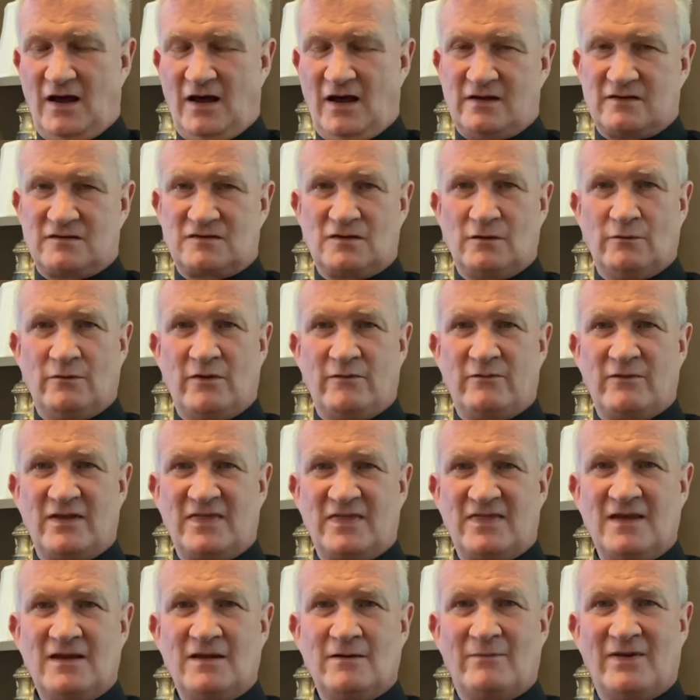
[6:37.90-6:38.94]
So when we
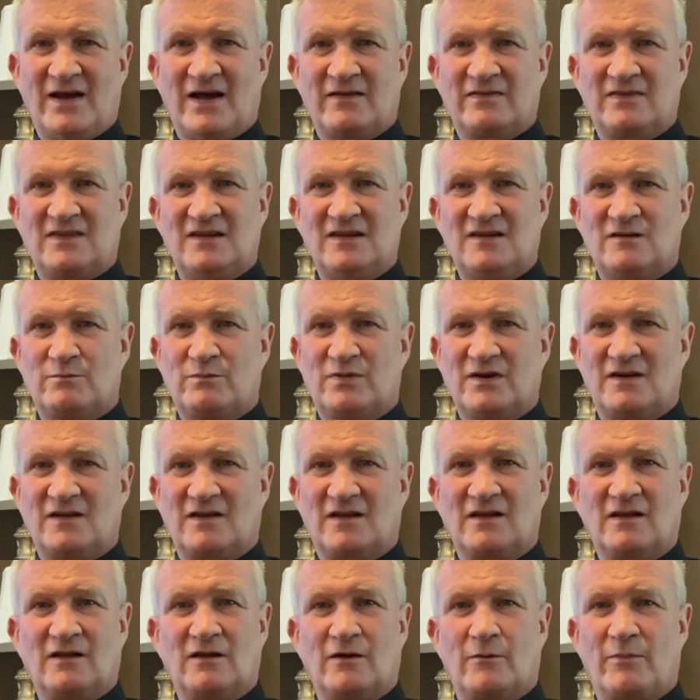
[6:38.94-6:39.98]
think about these
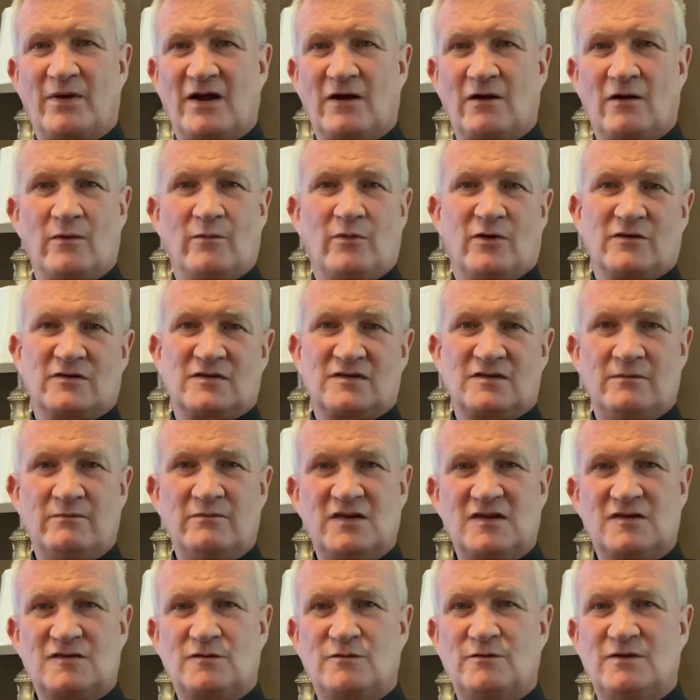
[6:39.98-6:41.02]
particular parables, the
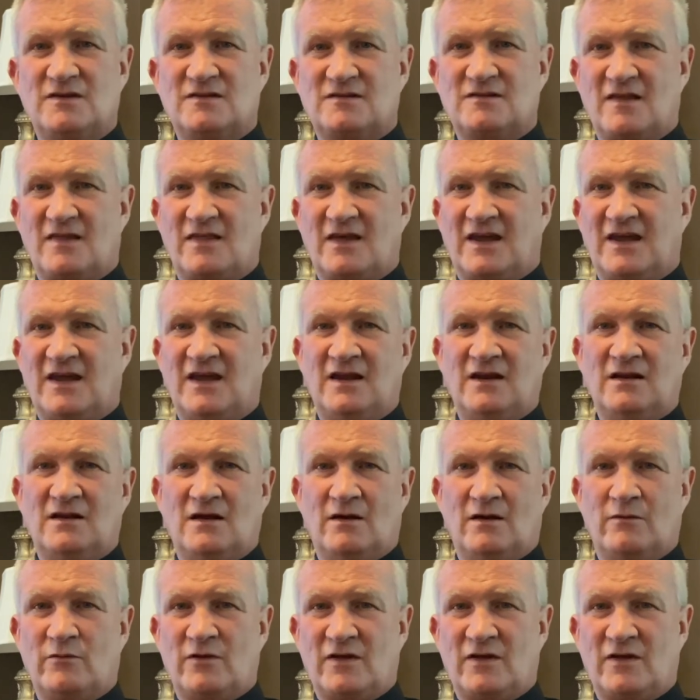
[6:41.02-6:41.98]
mysteries of the kingdom,